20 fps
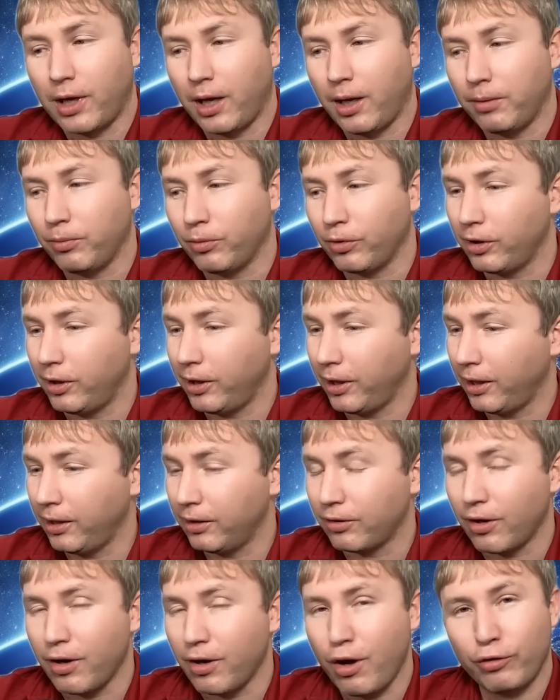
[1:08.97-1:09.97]
And we're going to get
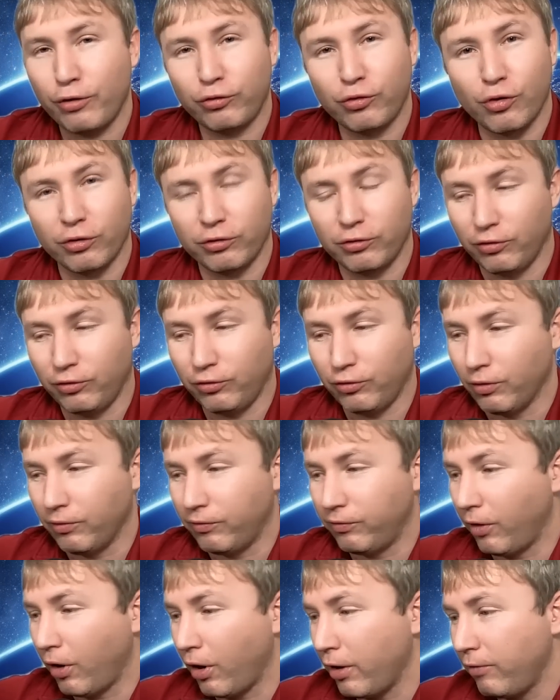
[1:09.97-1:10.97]
into all sorts of
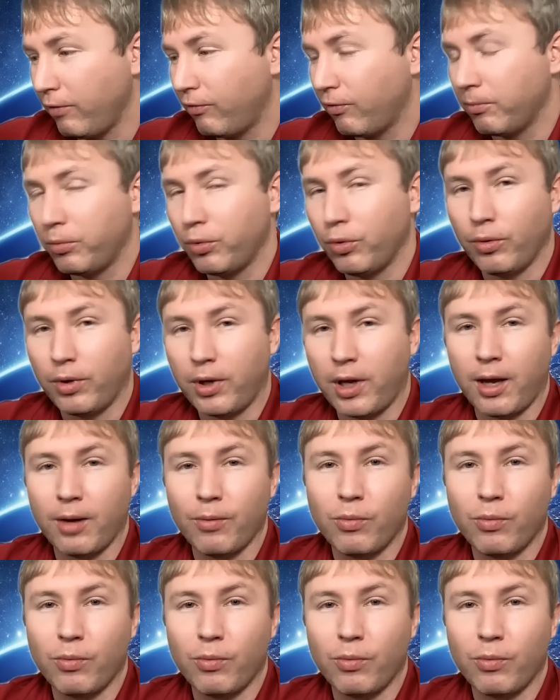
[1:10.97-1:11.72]
stuff life in Phuket,